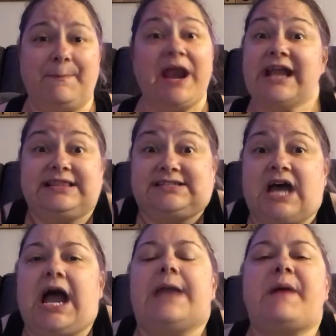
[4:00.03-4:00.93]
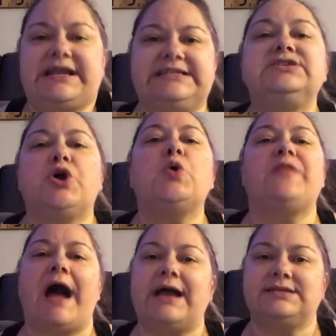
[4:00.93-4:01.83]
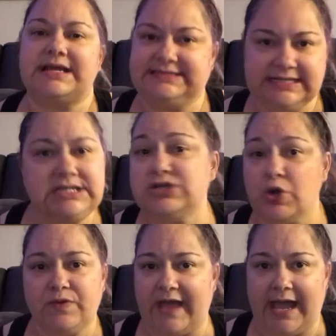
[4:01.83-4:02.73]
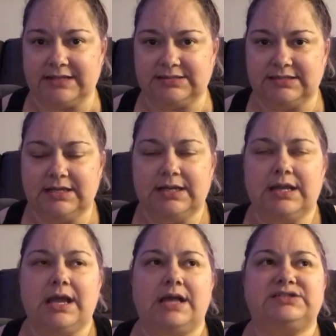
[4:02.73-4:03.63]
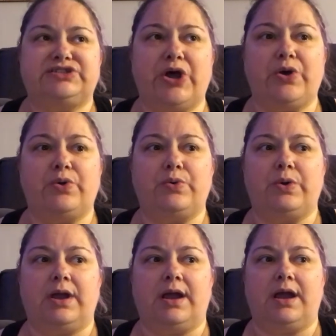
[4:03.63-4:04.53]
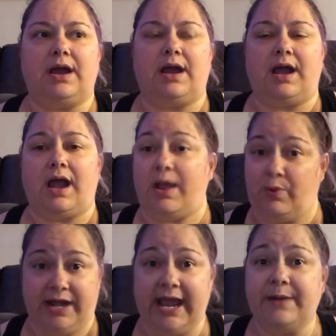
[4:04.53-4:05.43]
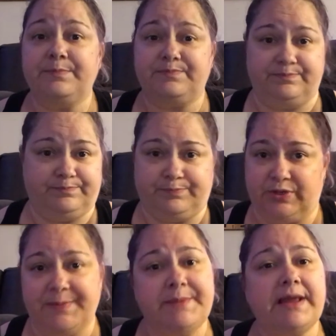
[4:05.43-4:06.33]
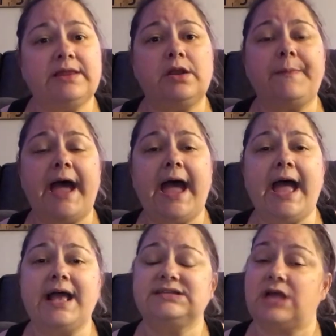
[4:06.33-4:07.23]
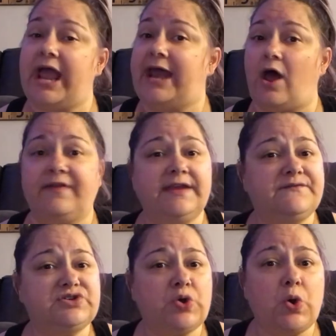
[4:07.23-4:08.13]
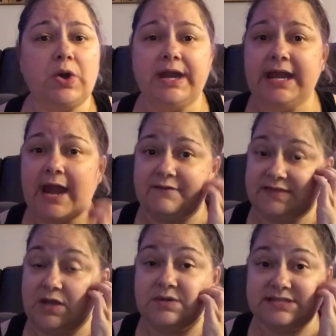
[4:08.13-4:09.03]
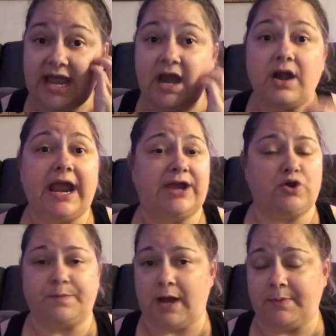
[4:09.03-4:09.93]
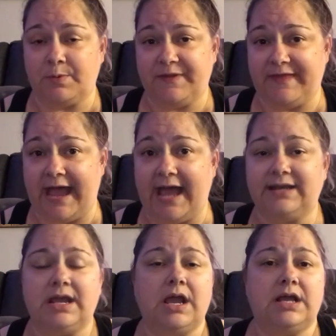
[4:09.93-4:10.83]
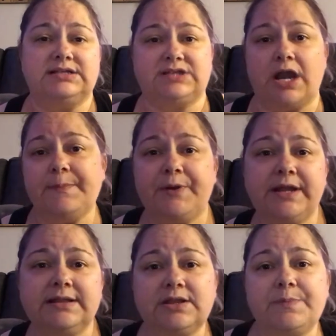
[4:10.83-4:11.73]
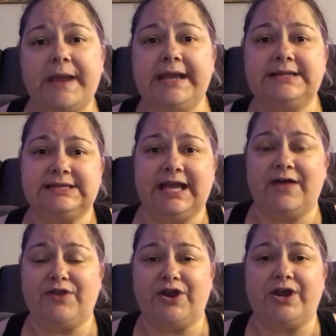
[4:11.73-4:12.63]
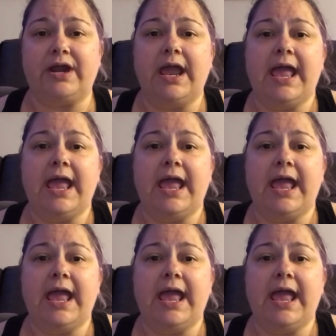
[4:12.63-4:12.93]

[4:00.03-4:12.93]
but at the time I didn't know that. I didn't know that. So I went ahead and put them in my little bags. I had all the inventory, everything was there. I had no problem with that. Started putting the little painting together,